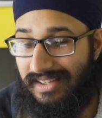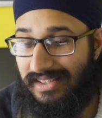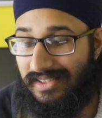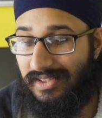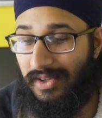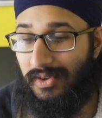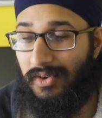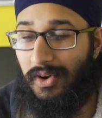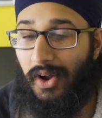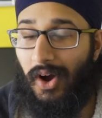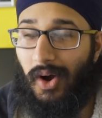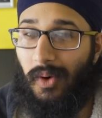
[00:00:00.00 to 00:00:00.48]

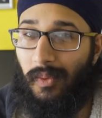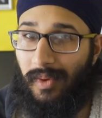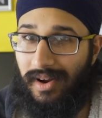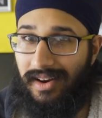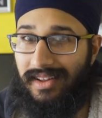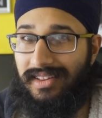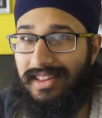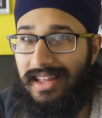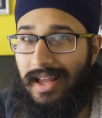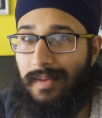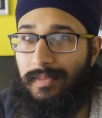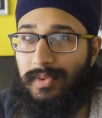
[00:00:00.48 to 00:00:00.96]
So not one
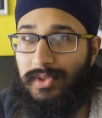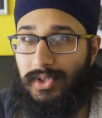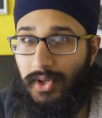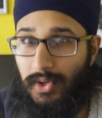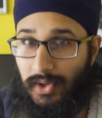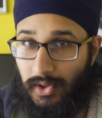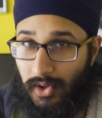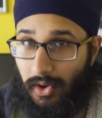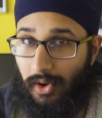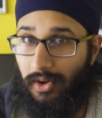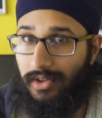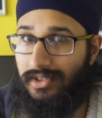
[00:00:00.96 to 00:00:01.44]
of the
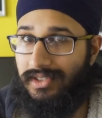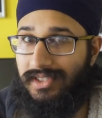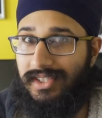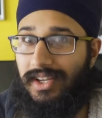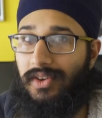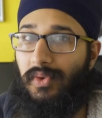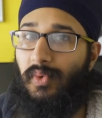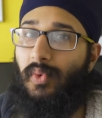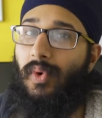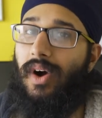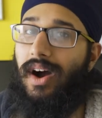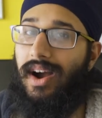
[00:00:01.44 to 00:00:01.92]
episode
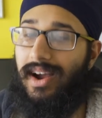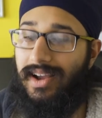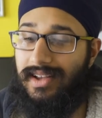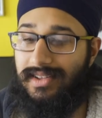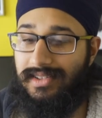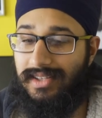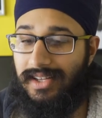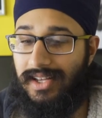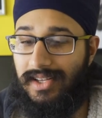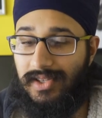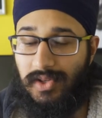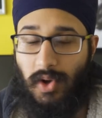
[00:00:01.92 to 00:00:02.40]

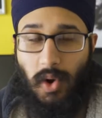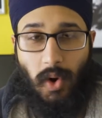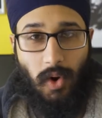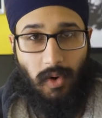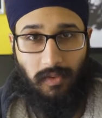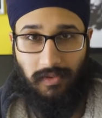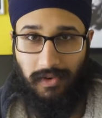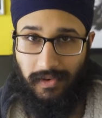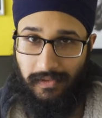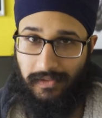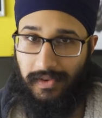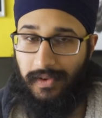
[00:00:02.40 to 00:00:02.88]
content-wise is
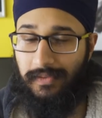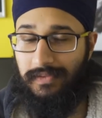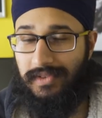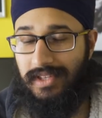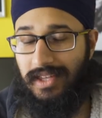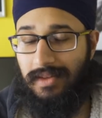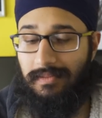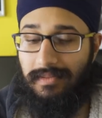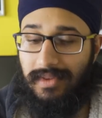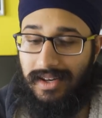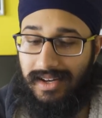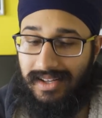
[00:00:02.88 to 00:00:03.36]
over
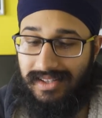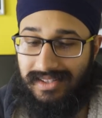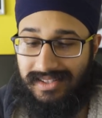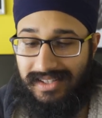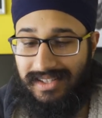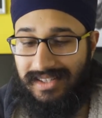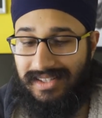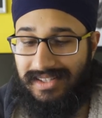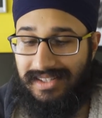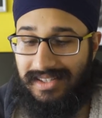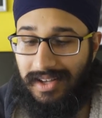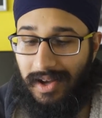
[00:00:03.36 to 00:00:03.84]
15 minutes
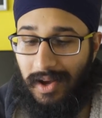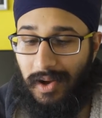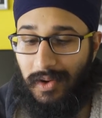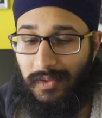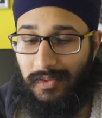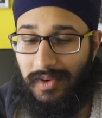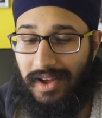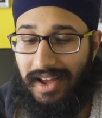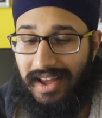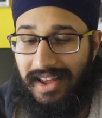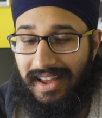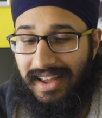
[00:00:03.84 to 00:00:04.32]

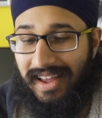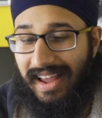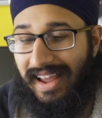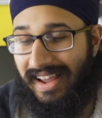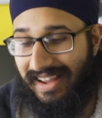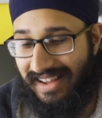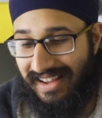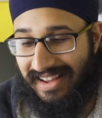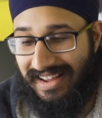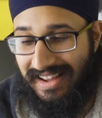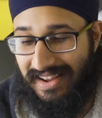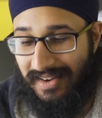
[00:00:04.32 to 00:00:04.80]
itself.
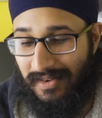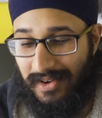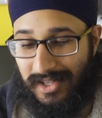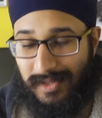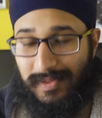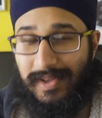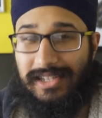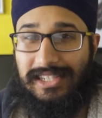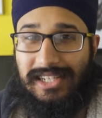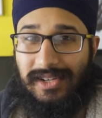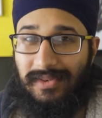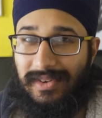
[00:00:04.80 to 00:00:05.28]
Heck,
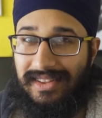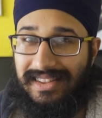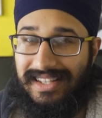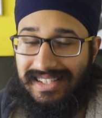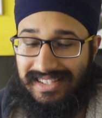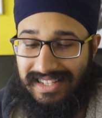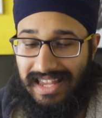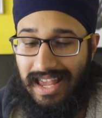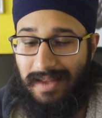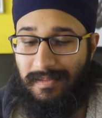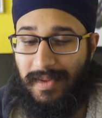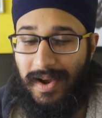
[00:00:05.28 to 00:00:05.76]
especially when
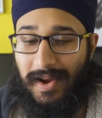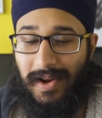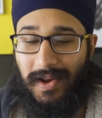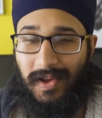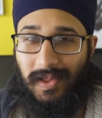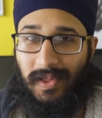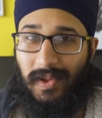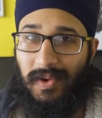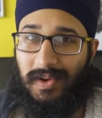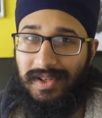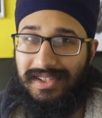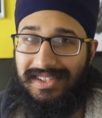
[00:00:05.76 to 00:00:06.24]
this came out
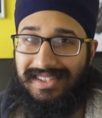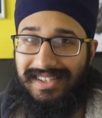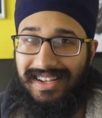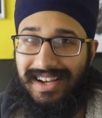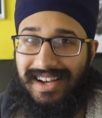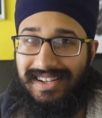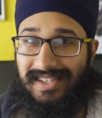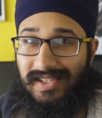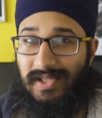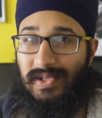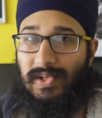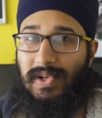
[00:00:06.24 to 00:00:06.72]

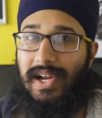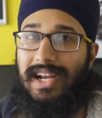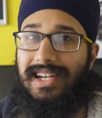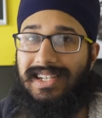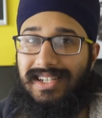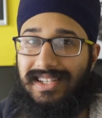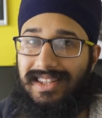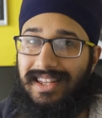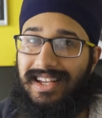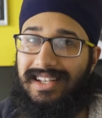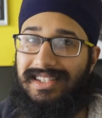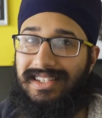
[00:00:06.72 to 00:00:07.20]
alongside
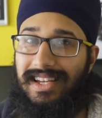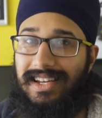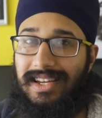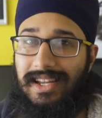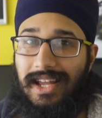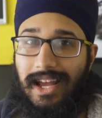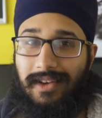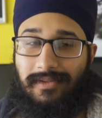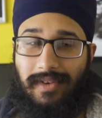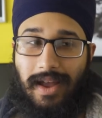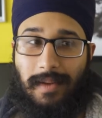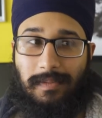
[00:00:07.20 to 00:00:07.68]
Stranger Things and
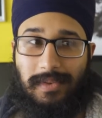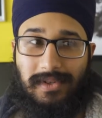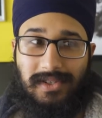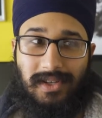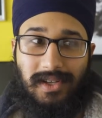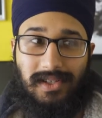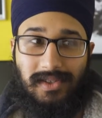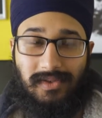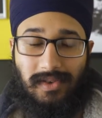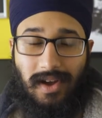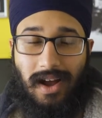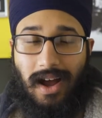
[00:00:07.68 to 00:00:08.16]
you have
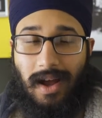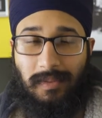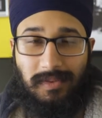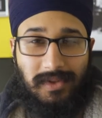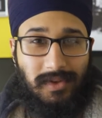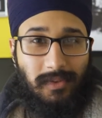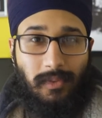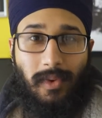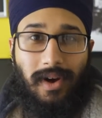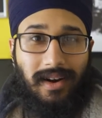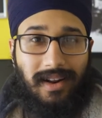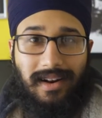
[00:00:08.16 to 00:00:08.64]
episodes for up
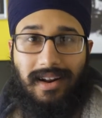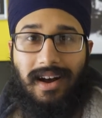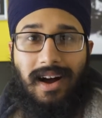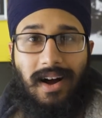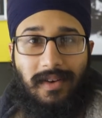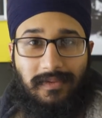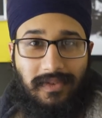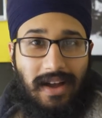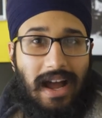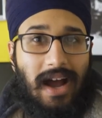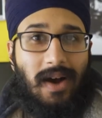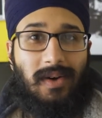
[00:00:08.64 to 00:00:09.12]
to one and a
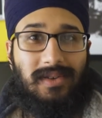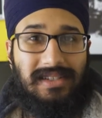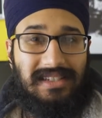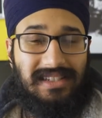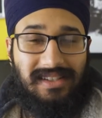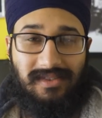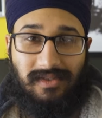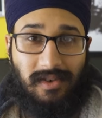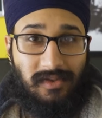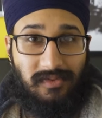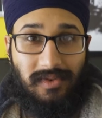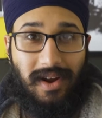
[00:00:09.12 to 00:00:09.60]
half hours
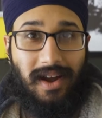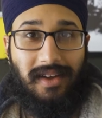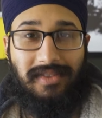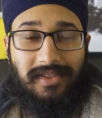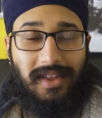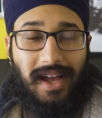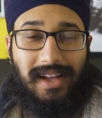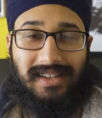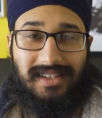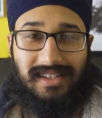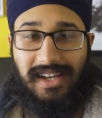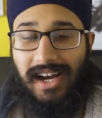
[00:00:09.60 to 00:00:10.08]
around
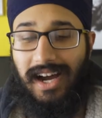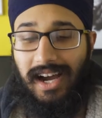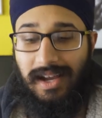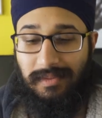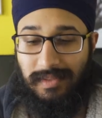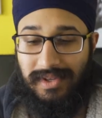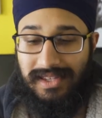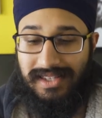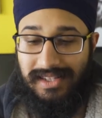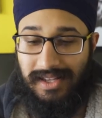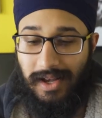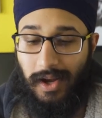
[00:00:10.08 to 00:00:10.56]
that
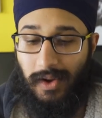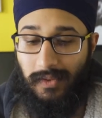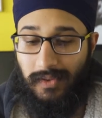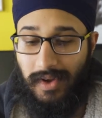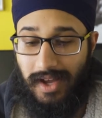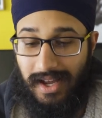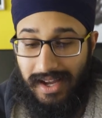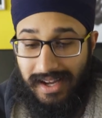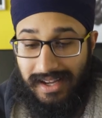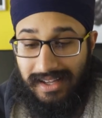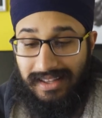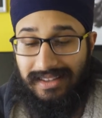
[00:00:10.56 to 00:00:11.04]
time itself,
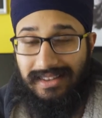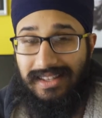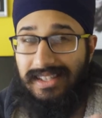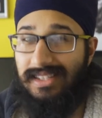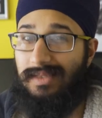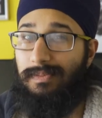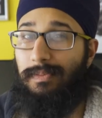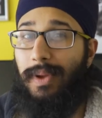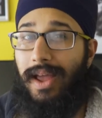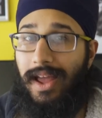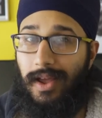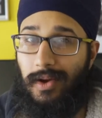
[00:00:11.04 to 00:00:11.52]

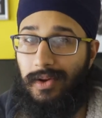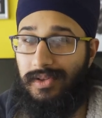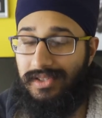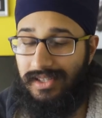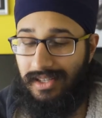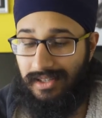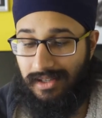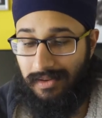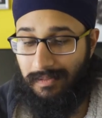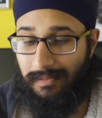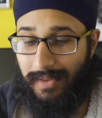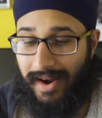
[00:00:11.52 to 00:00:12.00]
this pales
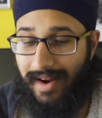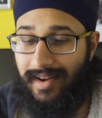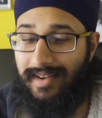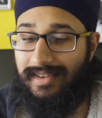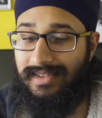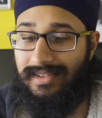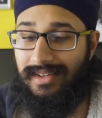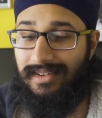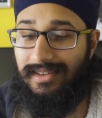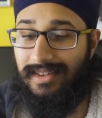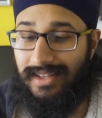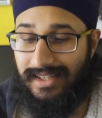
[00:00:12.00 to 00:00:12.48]
in
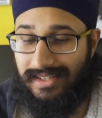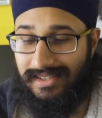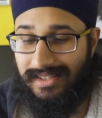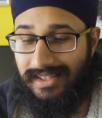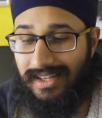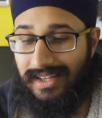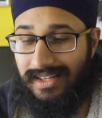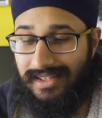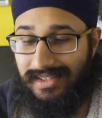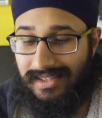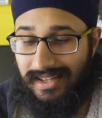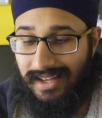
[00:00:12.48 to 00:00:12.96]
comparison. This
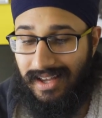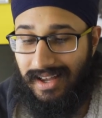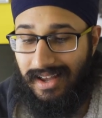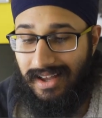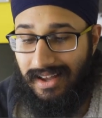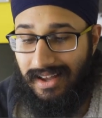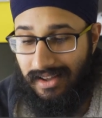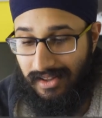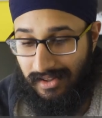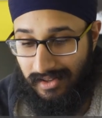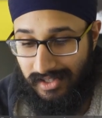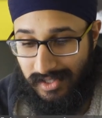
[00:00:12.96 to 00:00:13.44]
is
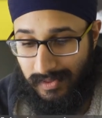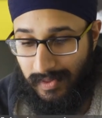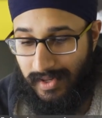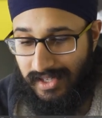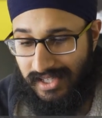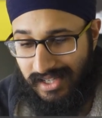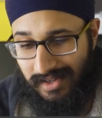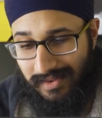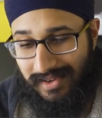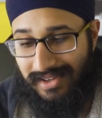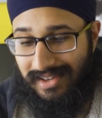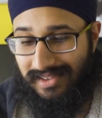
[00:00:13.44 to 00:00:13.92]

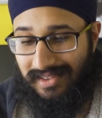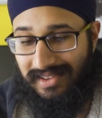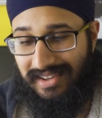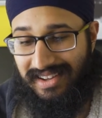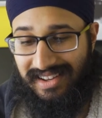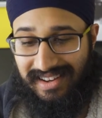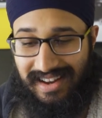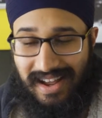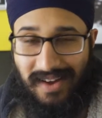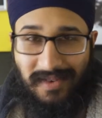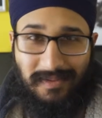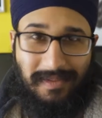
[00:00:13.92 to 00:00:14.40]
especially when you look
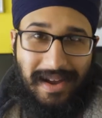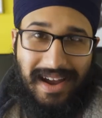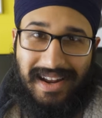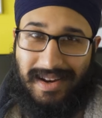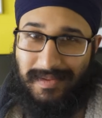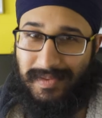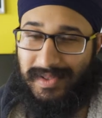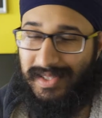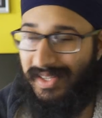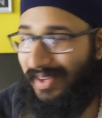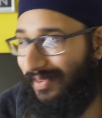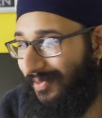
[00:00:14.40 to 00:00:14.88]
at how bad
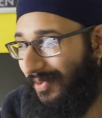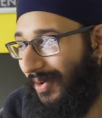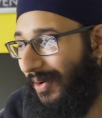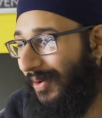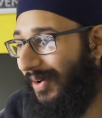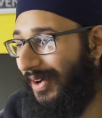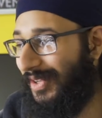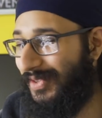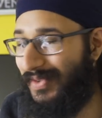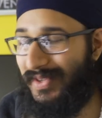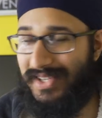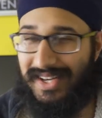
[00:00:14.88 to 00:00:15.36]
episode 4
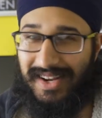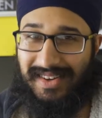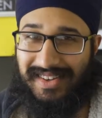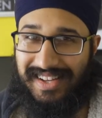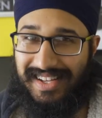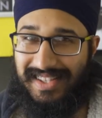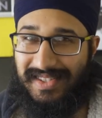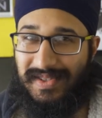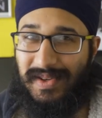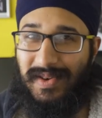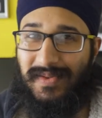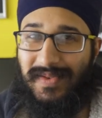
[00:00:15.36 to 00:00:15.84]
was, which I'll
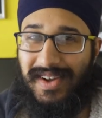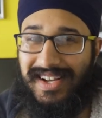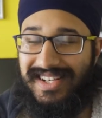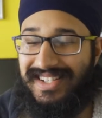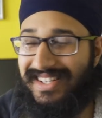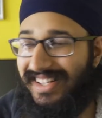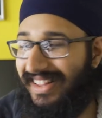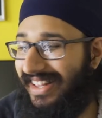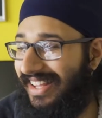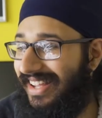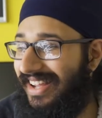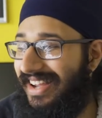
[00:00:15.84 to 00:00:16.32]
get to
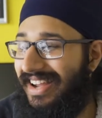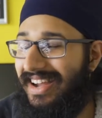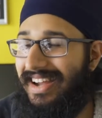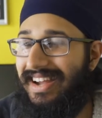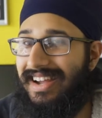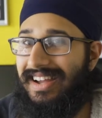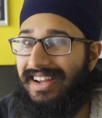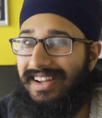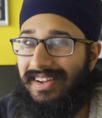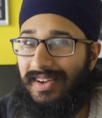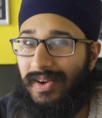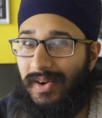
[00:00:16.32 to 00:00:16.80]
eventually.
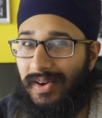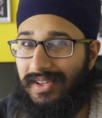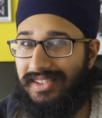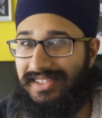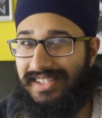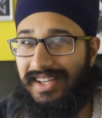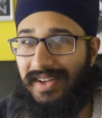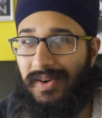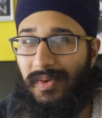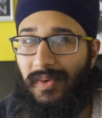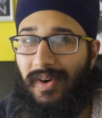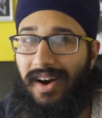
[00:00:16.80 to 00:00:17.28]

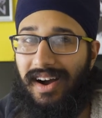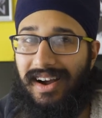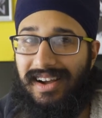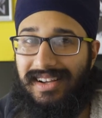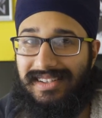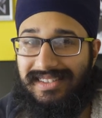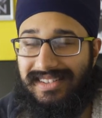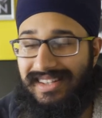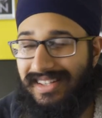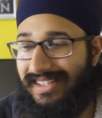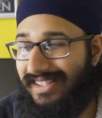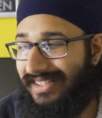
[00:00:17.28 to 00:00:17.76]
Content
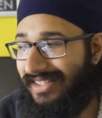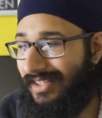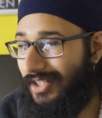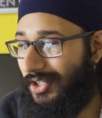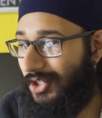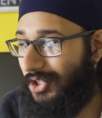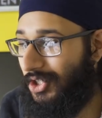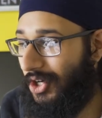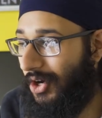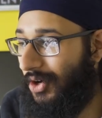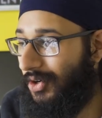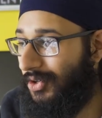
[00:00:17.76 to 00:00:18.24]
wise, this
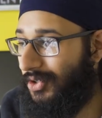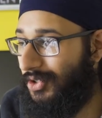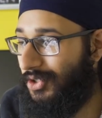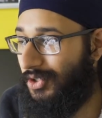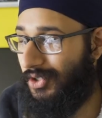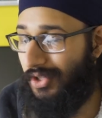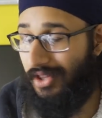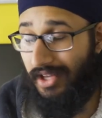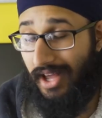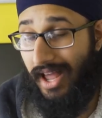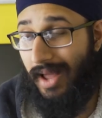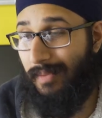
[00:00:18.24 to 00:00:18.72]
show,
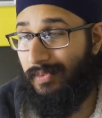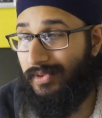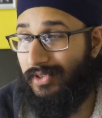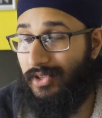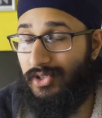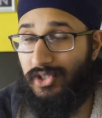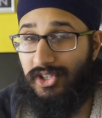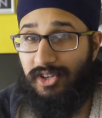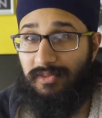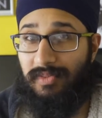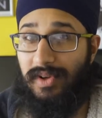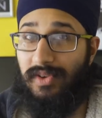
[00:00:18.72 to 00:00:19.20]
the
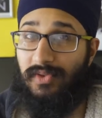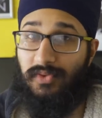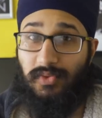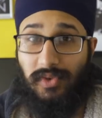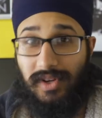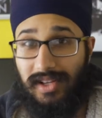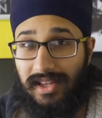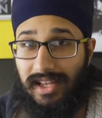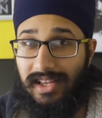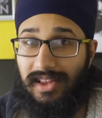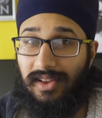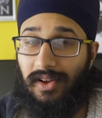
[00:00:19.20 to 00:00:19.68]
episode should have been
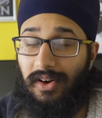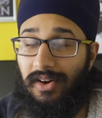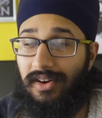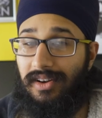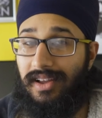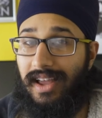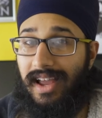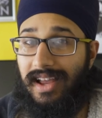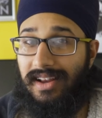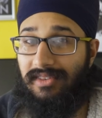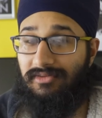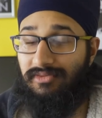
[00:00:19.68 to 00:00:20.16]
really
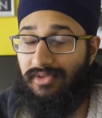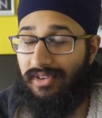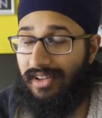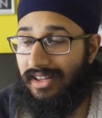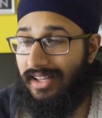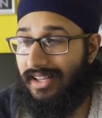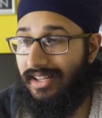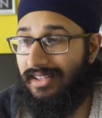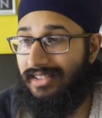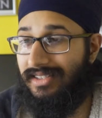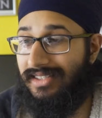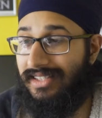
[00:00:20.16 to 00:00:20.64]
long and
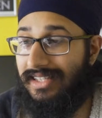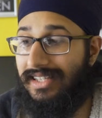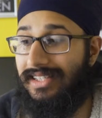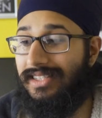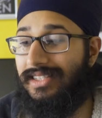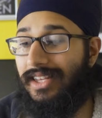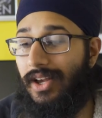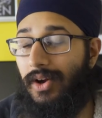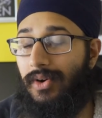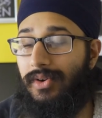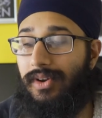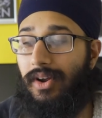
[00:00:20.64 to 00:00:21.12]
really
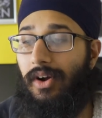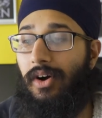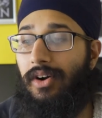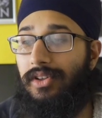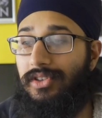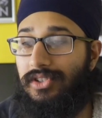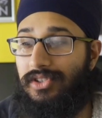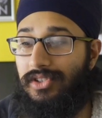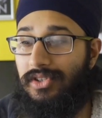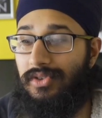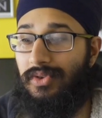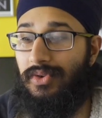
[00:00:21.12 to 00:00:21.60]
detailed
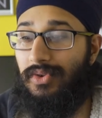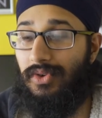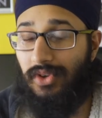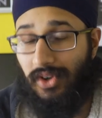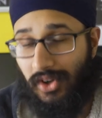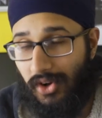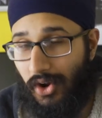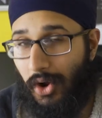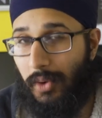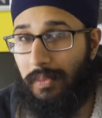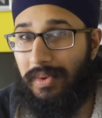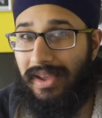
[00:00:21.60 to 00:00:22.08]
onto
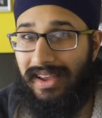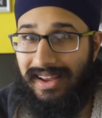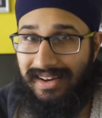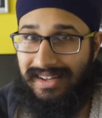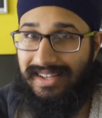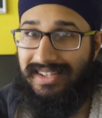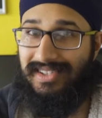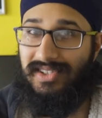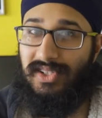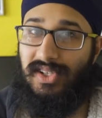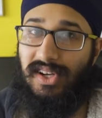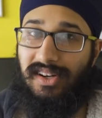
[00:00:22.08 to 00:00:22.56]
Kenobi and
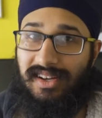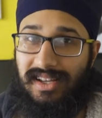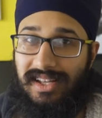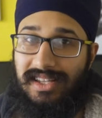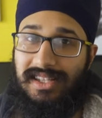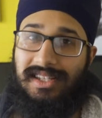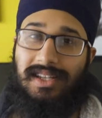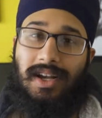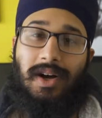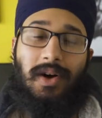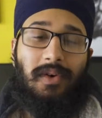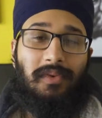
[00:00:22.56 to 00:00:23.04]
his journey
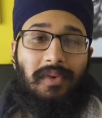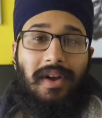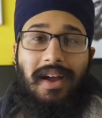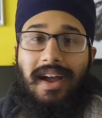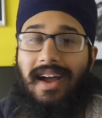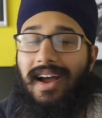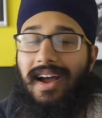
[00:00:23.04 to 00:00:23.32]
itself.